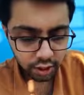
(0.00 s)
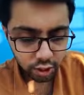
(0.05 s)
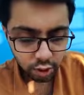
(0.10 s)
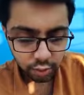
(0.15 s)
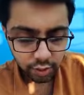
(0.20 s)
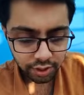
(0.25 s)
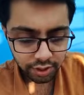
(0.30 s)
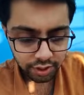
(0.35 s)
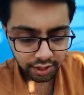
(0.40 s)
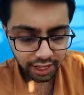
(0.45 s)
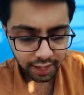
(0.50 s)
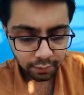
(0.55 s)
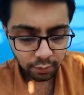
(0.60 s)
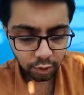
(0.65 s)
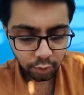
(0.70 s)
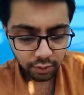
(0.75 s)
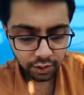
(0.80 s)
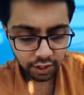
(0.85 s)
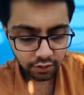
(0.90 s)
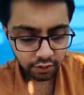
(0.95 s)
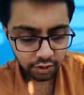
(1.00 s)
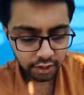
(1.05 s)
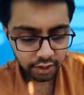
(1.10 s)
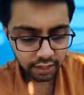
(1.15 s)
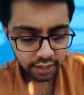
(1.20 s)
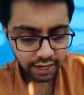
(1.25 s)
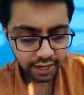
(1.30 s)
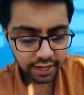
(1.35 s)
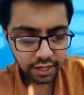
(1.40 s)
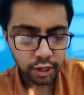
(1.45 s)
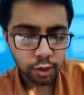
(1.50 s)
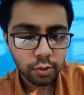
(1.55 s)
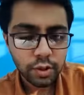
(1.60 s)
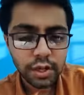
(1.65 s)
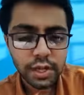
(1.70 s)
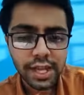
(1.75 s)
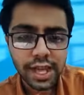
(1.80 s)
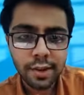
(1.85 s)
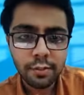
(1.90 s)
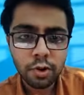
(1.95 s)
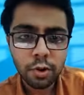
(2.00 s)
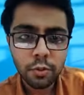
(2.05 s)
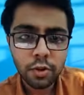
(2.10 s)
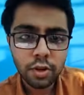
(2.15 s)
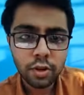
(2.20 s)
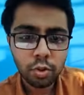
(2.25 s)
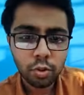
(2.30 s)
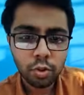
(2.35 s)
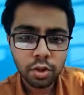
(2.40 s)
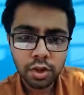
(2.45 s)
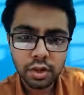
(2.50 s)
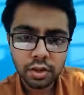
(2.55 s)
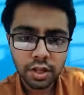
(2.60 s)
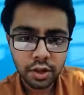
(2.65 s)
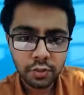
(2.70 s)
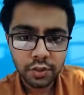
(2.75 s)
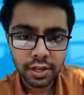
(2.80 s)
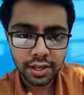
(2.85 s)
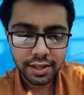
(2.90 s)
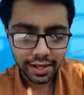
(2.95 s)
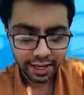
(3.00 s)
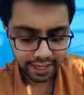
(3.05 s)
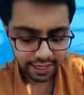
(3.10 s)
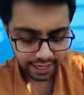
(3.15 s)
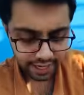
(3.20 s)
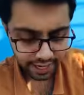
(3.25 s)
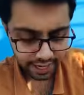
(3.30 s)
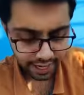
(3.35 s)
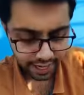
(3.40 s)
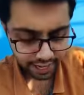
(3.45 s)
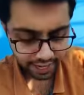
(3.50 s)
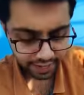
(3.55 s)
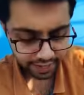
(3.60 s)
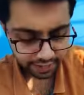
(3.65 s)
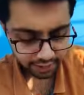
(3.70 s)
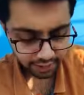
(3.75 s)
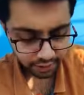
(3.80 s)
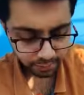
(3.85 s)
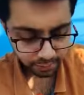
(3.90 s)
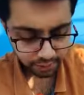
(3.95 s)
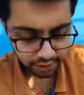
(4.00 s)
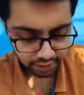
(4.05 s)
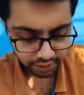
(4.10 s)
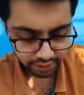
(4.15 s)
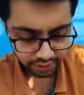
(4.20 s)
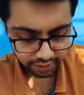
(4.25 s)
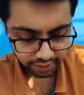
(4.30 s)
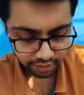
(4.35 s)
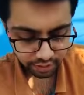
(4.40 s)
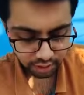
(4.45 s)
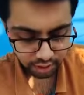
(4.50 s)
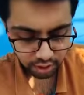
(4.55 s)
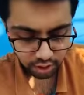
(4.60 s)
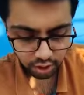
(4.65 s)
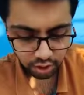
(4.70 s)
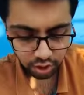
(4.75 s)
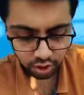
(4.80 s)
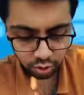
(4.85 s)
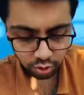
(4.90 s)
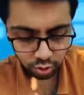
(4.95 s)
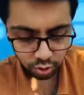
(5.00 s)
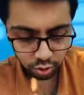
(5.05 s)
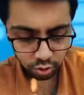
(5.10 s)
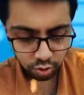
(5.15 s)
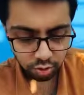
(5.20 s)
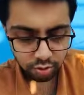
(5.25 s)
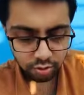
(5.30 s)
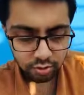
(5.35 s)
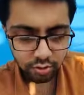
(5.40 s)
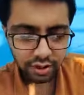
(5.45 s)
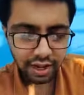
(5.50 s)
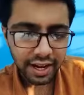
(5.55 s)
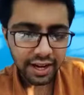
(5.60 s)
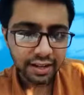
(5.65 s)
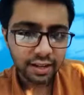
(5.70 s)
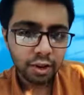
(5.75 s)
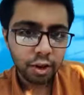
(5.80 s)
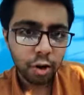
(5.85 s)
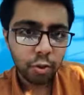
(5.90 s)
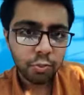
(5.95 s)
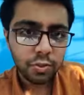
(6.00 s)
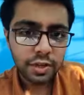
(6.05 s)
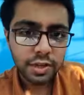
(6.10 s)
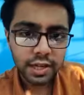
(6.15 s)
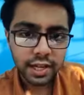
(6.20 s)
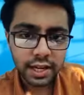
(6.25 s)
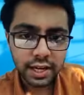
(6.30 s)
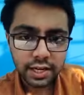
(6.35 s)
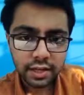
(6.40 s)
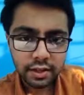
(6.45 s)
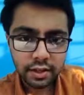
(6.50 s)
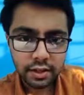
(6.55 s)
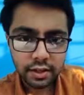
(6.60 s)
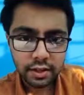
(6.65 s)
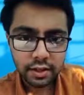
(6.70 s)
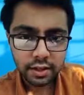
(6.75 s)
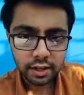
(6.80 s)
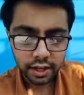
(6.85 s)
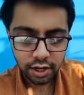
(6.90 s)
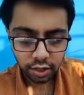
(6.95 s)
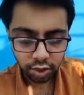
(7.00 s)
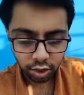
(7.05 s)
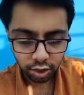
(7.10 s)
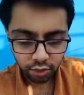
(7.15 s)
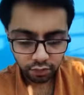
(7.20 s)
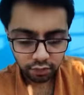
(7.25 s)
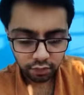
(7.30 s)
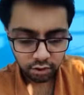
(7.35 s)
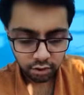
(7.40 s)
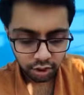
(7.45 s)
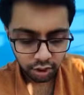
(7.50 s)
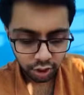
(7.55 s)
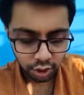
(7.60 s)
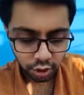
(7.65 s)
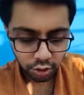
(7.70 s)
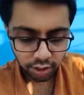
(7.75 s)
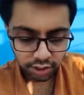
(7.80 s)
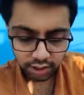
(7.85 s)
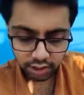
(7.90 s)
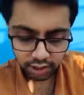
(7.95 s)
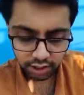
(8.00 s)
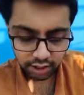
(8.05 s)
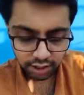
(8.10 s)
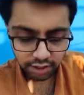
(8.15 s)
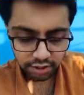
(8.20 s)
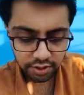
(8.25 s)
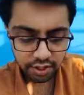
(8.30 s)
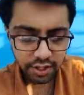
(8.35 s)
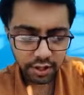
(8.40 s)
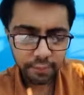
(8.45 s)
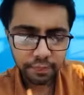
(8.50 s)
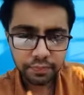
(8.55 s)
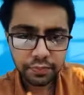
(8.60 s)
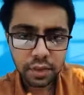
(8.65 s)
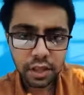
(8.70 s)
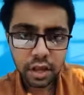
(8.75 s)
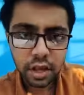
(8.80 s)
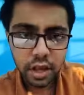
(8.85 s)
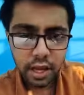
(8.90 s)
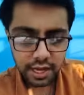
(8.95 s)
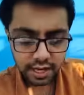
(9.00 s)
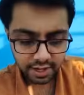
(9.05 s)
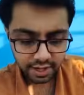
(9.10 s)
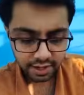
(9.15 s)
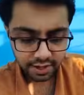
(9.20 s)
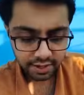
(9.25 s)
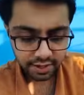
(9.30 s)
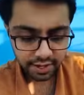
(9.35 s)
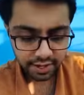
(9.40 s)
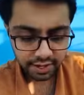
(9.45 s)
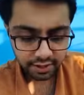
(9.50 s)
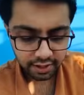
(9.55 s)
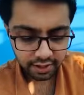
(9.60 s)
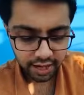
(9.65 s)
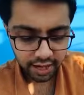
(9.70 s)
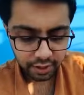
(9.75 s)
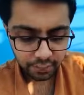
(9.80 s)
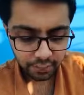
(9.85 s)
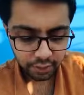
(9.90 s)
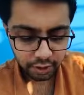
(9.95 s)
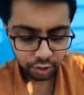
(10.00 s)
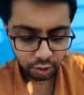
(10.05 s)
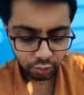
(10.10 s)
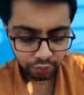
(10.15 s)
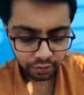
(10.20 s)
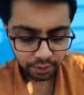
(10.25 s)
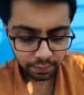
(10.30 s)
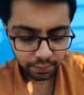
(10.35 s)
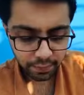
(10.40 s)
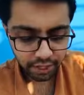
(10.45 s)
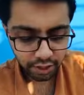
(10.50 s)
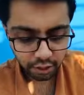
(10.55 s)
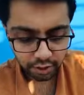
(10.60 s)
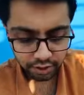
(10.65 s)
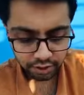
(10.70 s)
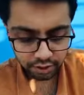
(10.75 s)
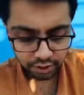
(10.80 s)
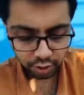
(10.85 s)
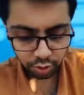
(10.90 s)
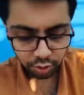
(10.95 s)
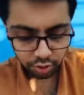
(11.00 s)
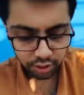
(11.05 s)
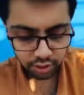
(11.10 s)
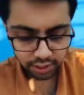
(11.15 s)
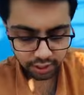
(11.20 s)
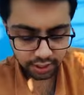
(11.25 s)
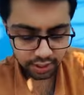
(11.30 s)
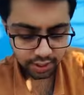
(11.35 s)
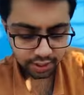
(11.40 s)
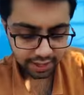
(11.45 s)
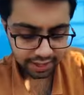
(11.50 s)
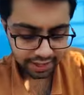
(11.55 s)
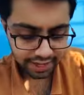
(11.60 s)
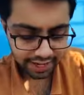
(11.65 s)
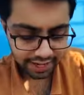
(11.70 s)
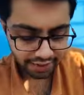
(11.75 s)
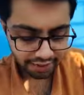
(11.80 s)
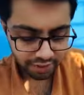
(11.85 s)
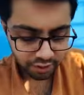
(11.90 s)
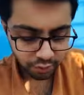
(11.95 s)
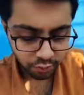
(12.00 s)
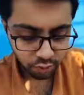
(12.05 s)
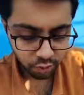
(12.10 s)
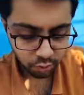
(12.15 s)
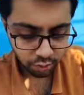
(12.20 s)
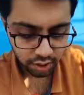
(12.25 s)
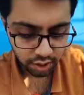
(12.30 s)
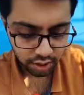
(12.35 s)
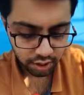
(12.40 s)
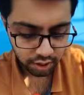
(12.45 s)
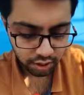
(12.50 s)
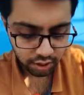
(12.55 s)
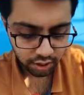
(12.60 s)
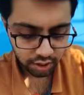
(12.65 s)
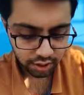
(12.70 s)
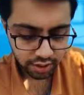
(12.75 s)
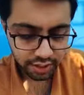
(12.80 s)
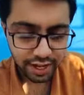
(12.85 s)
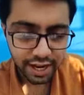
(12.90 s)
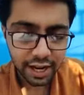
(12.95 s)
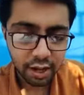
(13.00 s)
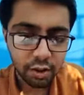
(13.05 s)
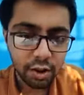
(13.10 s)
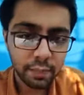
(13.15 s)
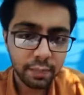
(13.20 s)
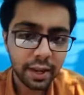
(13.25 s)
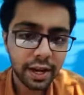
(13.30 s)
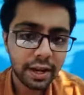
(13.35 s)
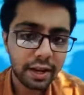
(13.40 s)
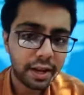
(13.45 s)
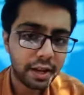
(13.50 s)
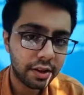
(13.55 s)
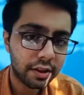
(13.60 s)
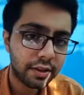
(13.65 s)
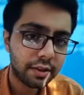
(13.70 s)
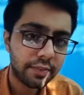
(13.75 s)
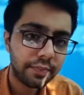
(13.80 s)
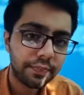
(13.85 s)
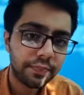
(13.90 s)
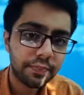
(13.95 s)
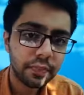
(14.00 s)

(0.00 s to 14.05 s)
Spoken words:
USG abdomen was done, and USG abdomen shows a cervix sign and a nipple sign. So, and the options are, it's a case of duodenal atresia, congenital hypertrophic pylori stenosis, gastric volvulus, it's an annular pancreas.